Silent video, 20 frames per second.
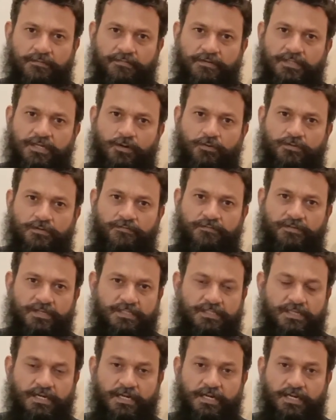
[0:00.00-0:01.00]
without
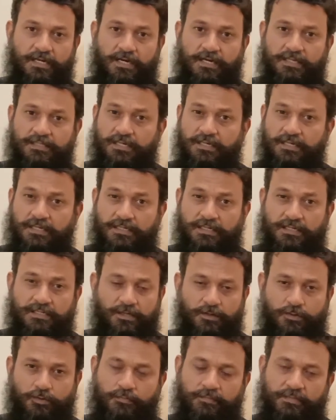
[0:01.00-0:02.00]
visa and other legal
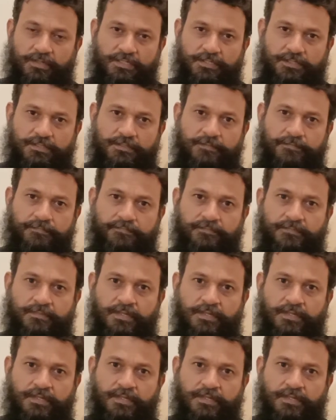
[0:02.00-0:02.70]
documents.